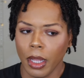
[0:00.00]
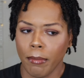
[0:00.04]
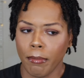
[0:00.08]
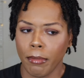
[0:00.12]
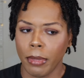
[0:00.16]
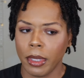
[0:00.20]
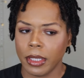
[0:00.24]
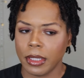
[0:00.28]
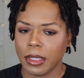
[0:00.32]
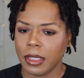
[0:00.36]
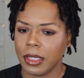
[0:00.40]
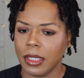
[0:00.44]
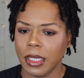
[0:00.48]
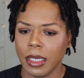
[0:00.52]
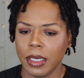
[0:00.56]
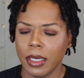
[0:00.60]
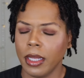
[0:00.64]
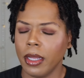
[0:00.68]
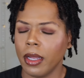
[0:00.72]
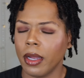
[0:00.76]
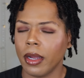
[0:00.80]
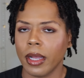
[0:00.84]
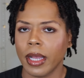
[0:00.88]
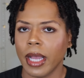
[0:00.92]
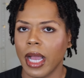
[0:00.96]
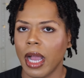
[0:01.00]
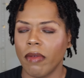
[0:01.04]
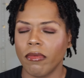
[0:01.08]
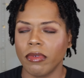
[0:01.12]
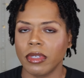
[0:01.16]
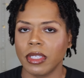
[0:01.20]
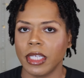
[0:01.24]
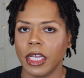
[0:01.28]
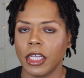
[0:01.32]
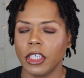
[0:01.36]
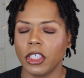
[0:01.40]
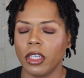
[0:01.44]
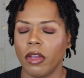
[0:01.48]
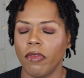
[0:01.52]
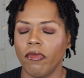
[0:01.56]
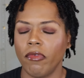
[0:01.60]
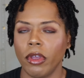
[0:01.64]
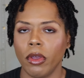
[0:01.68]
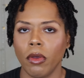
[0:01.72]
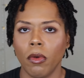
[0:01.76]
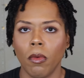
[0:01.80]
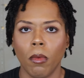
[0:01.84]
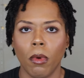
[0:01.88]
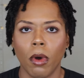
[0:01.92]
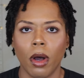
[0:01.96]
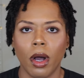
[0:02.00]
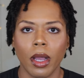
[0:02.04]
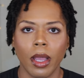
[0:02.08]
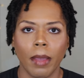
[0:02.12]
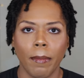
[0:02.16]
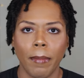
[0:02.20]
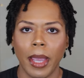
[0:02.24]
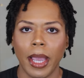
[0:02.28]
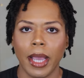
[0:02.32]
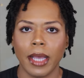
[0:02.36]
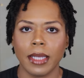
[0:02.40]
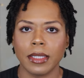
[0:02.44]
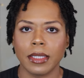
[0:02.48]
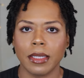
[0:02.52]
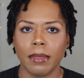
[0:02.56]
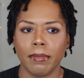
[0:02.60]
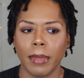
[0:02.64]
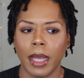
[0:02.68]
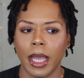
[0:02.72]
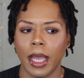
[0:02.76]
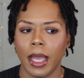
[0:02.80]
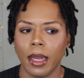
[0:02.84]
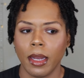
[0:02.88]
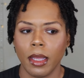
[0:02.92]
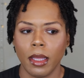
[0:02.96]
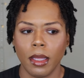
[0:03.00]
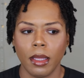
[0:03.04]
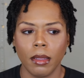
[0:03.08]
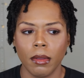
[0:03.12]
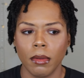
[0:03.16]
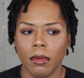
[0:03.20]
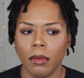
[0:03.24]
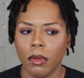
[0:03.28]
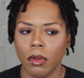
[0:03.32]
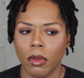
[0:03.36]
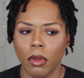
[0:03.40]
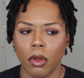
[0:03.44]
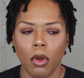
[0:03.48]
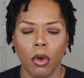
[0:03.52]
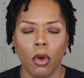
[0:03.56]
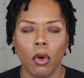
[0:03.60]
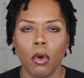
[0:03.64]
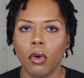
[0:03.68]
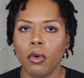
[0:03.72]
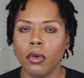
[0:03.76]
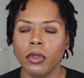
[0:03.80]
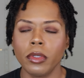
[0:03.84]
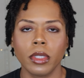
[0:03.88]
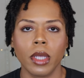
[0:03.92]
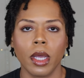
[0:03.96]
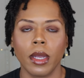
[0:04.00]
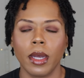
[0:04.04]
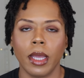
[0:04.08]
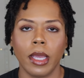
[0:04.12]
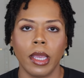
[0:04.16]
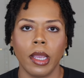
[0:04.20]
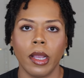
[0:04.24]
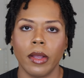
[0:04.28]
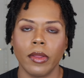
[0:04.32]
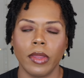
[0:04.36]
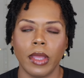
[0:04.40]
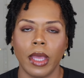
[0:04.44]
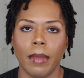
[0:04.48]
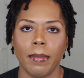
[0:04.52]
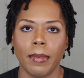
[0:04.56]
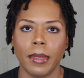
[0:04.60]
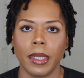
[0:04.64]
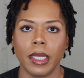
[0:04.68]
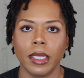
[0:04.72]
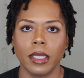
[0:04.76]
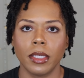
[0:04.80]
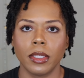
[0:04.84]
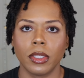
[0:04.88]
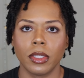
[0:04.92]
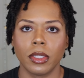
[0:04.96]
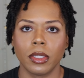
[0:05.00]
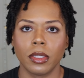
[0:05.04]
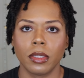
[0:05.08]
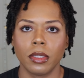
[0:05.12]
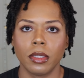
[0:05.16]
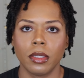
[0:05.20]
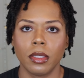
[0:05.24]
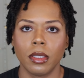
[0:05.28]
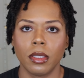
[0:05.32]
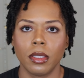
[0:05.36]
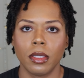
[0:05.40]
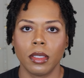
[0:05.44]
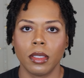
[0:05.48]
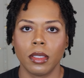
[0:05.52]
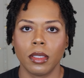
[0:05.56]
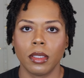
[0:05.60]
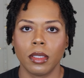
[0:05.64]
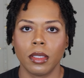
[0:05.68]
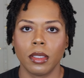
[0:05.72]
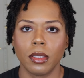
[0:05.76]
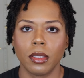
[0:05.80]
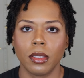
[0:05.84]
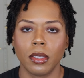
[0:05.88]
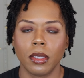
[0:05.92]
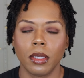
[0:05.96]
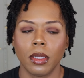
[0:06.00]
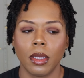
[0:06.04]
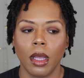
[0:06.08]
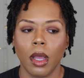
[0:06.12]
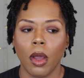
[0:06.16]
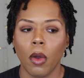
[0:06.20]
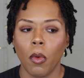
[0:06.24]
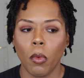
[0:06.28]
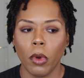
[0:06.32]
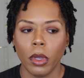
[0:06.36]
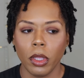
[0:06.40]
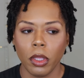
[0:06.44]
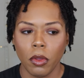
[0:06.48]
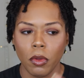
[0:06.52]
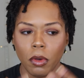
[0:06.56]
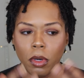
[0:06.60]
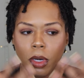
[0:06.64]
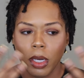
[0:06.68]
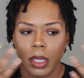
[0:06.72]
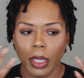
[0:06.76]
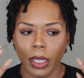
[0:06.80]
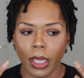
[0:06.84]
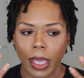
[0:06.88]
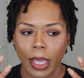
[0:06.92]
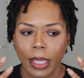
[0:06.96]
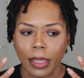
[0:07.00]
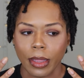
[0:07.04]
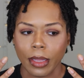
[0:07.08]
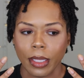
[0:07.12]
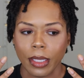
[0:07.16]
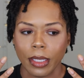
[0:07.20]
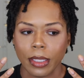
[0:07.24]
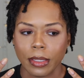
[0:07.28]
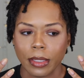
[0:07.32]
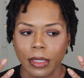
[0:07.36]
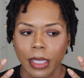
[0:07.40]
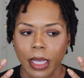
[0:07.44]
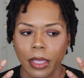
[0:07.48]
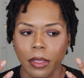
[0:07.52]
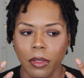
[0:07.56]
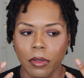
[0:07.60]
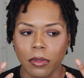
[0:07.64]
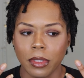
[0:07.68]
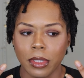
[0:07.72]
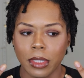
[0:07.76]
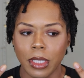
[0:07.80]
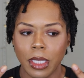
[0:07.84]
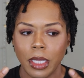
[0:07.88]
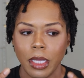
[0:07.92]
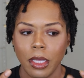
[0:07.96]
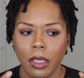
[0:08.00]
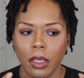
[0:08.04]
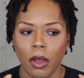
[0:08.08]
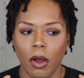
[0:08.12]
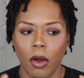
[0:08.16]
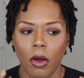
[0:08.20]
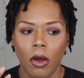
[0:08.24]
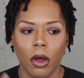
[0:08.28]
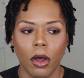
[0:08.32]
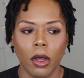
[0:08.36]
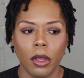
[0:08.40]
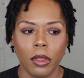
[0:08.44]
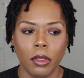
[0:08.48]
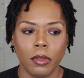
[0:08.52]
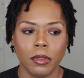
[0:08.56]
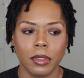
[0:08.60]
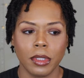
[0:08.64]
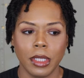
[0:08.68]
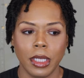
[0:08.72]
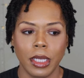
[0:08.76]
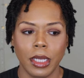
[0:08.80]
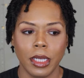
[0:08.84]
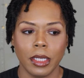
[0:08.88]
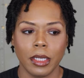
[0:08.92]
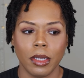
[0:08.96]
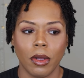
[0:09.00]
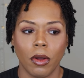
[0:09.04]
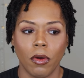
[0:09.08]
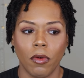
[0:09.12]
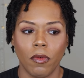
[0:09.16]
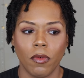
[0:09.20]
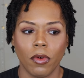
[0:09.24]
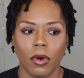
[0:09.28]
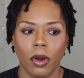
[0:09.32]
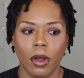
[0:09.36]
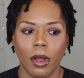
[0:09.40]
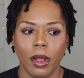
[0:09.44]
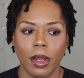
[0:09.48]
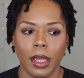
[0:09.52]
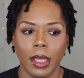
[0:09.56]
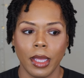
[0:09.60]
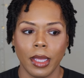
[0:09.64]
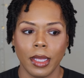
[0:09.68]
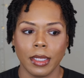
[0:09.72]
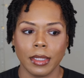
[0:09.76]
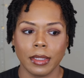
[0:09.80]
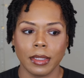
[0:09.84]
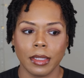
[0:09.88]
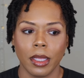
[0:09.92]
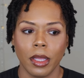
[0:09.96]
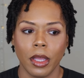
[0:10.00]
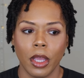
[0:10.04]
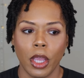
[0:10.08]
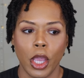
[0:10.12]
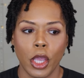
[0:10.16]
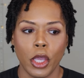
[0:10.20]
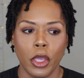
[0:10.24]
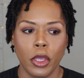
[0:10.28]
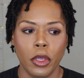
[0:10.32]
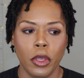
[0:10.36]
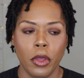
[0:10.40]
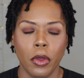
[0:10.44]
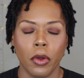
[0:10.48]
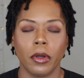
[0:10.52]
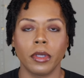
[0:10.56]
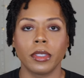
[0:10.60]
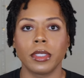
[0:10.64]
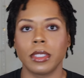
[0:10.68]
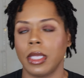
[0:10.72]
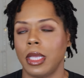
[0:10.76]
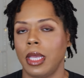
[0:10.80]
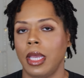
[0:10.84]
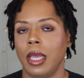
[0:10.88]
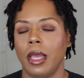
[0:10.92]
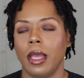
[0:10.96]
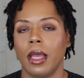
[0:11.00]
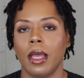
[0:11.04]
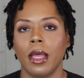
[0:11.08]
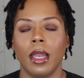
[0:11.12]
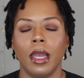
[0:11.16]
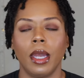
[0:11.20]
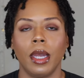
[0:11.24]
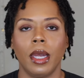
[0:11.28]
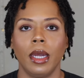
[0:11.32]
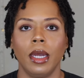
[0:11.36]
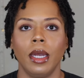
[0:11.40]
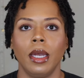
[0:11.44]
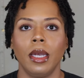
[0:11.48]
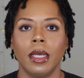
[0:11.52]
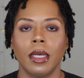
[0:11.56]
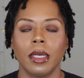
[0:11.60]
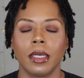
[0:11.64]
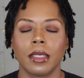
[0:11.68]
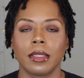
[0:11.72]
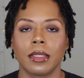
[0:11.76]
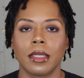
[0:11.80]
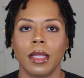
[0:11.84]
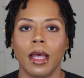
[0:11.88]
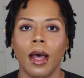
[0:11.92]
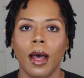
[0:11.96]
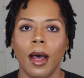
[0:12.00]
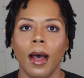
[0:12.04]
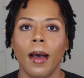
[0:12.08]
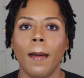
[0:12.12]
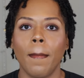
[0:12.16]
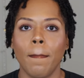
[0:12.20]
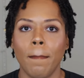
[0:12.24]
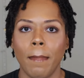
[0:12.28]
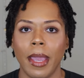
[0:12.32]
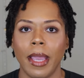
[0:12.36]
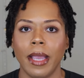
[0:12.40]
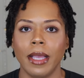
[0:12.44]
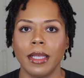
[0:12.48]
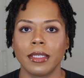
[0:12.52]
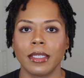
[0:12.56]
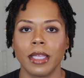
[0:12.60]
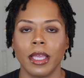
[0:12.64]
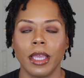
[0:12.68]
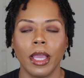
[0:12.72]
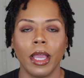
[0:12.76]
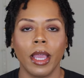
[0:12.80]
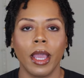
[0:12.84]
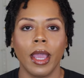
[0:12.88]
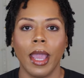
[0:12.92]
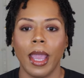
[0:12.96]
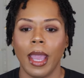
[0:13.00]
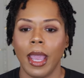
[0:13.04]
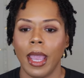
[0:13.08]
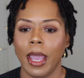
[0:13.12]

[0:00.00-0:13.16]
But sitting here, conversation view, walking past somebody, who's going to care that much? When you look at this and you see, all you see overall is your skin looks amazing.